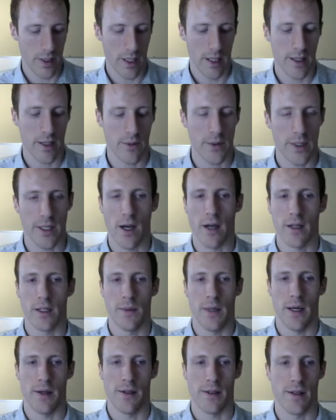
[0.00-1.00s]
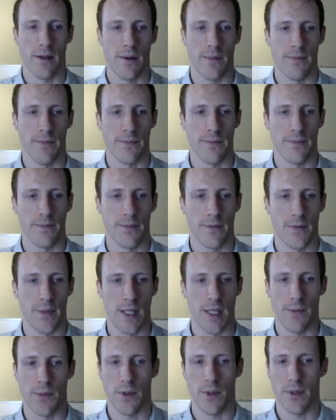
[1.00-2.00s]
And then we talked about some
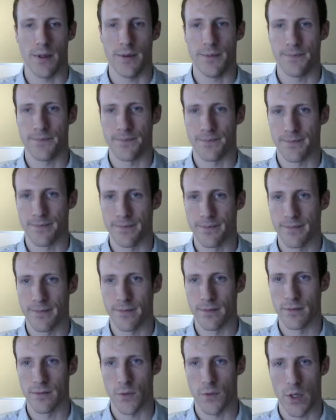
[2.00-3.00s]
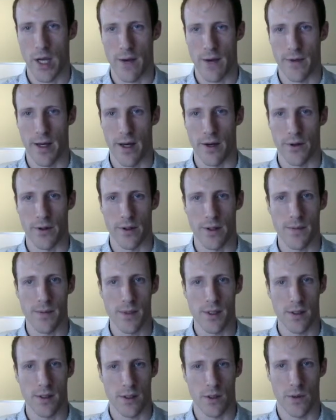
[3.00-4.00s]
simple graph
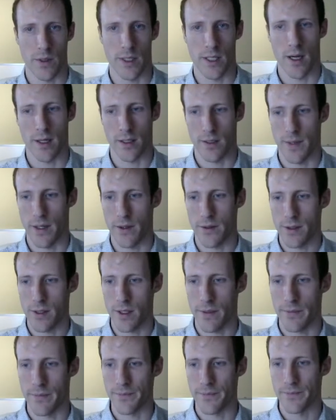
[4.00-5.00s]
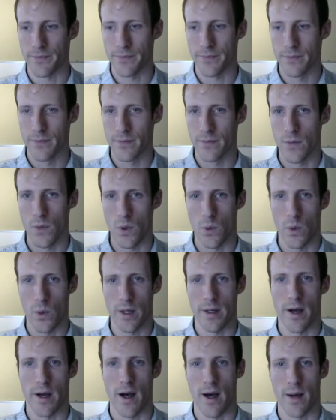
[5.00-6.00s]
algorithms. So we talked about some
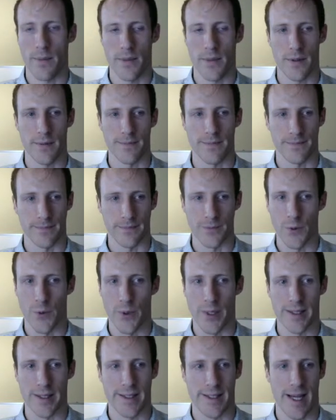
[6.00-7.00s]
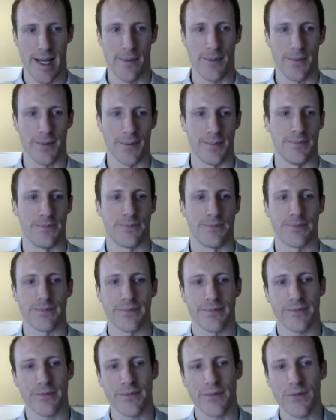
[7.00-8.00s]
one-hop, one-step
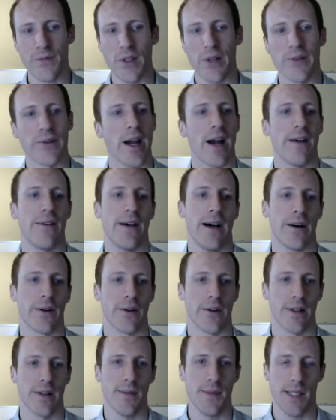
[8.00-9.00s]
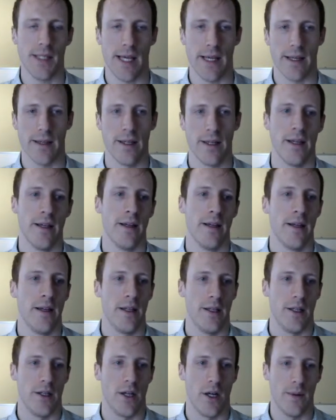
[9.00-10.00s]
graph algorithms, like
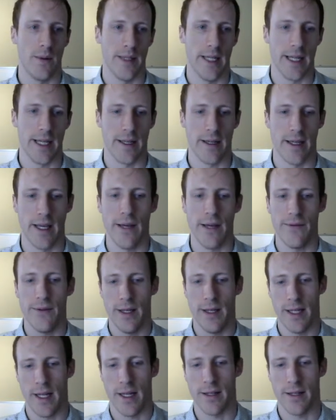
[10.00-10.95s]
determining if an